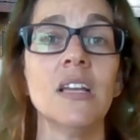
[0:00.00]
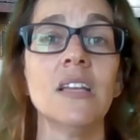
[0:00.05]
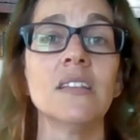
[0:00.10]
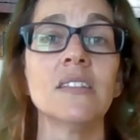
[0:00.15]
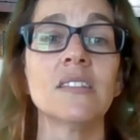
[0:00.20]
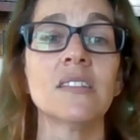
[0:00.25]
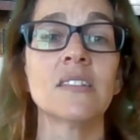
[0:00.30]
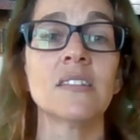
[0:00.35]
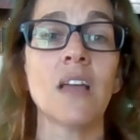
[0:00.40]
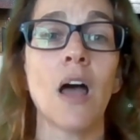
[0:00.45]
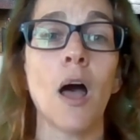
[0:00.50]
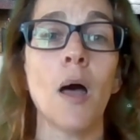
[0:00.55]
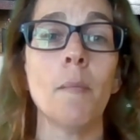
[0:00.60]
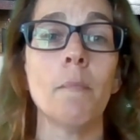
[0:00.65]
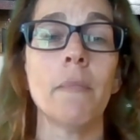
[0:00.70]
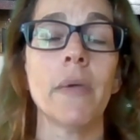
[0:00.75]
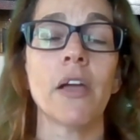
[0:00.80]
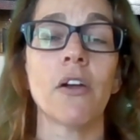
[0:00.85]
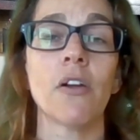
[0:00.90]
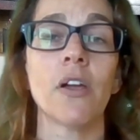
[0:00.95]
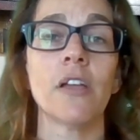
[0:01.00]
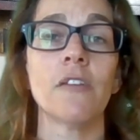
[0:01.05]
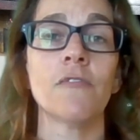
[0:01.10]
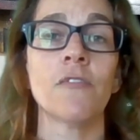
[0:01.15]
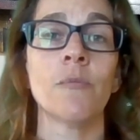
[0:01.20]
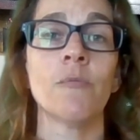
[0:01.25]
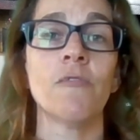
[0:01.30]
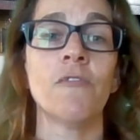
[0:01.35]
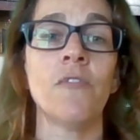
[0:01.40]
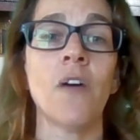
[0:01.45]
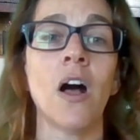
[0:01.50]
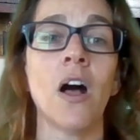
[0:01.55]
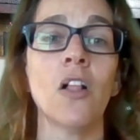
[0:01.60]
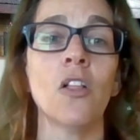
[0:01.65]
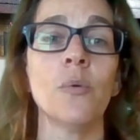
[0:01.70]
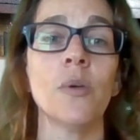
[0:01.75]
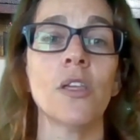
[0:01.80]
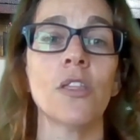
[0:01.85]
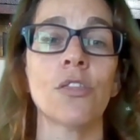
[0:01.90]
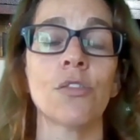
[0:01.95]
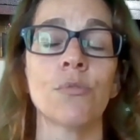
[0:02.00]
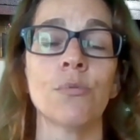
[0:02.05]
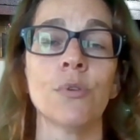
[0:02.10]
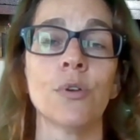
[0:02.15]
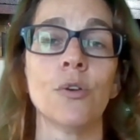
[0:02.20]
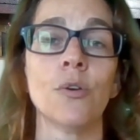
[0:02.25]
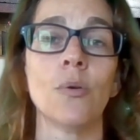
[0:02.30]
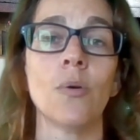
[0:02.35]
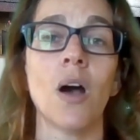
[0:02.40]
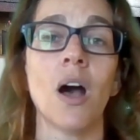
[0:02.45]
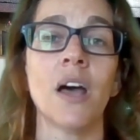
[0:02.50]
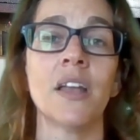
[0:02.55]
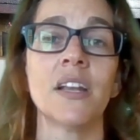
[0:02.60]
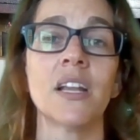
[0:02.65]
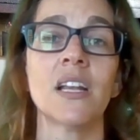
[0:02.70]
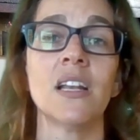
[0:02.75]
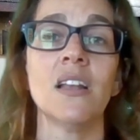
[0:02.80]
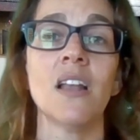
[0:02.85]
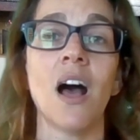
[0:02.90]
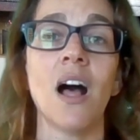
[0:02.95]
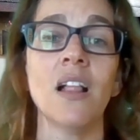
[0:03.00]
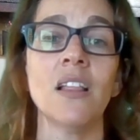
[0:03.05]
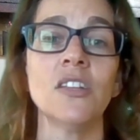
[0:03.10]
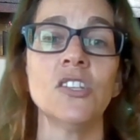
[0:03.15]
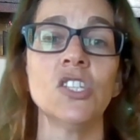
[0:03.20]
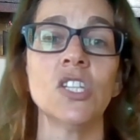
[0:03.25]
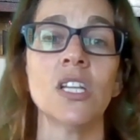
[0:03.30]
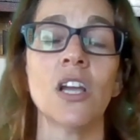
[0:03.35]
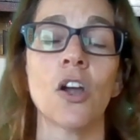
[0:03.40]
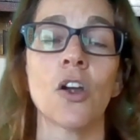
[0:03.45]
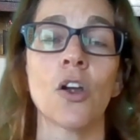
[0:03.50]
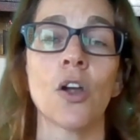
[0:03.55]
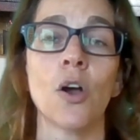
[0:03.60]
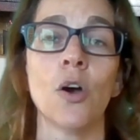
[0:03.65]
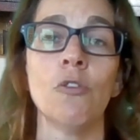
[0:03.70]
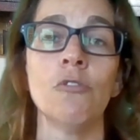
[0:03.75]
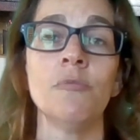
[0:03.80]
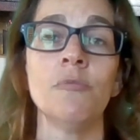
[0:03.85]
stop Mary from following through on acknowledging her own